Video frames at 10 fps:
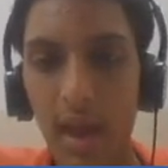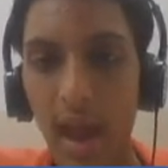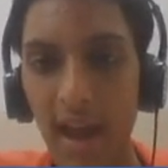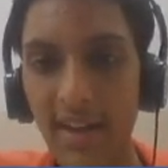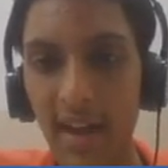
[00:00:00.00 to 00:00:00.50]

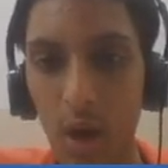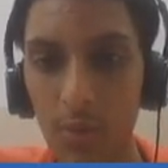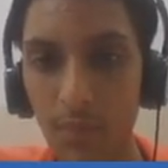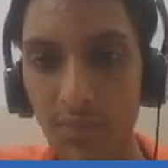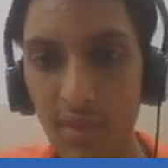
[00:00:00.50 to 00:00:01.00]
And
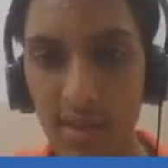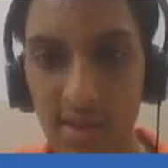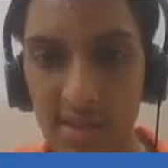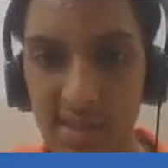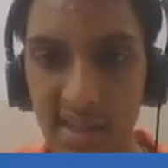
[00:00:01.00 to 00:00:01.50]
now
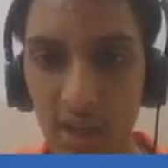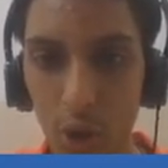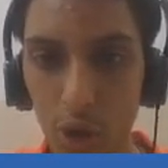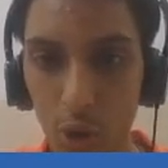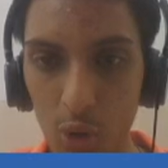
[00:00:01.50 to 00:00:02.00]

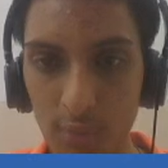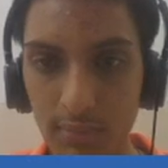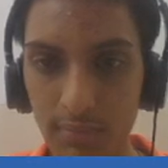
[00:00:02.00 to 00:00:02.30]
CO2